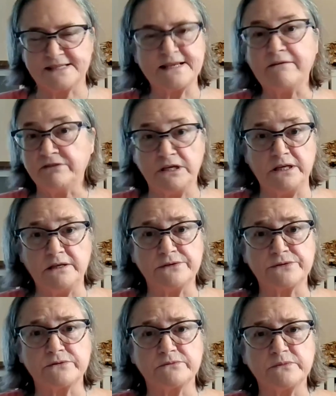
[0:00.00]
the
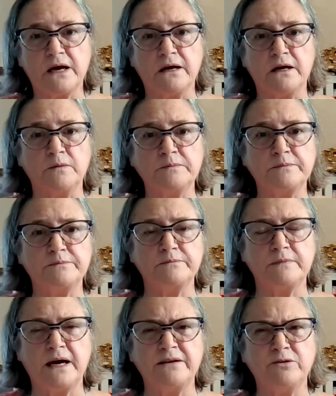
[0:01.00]
70s.
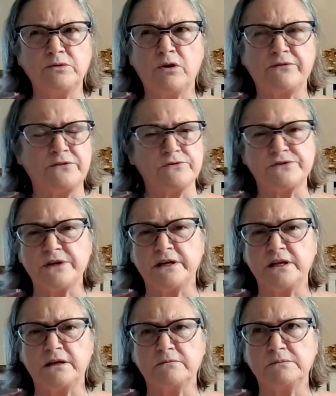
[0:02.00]
I don't know if there's
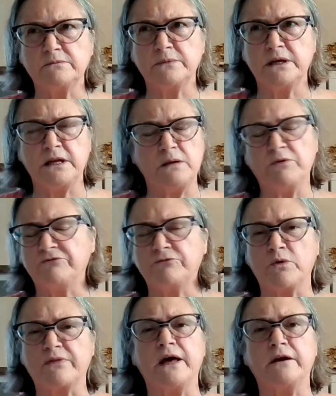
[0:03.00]
any
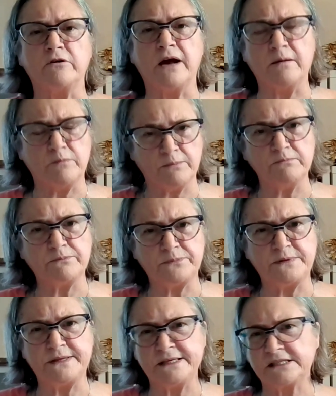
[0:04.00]
before that or not, but
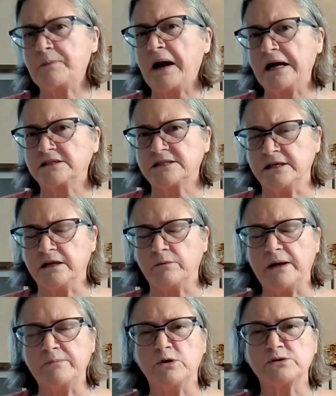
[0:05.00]
this box
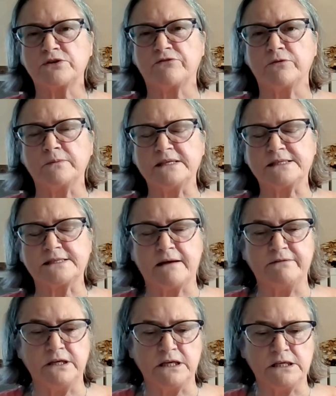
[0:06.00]
anyway, most are from the
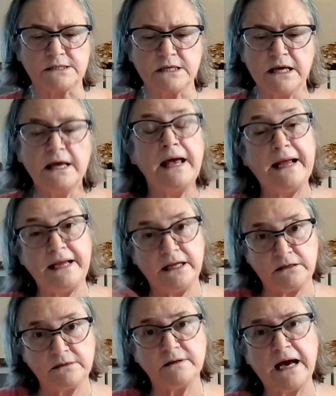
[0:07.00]
70s
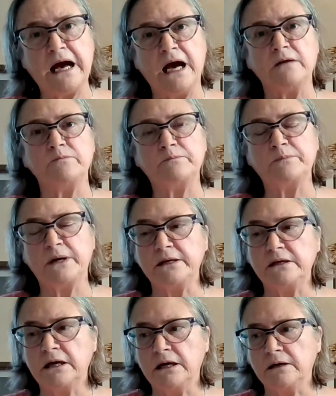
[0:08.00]
and on,
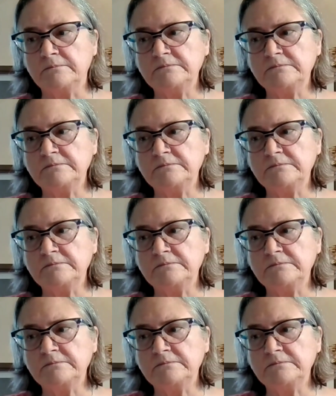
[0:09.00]
but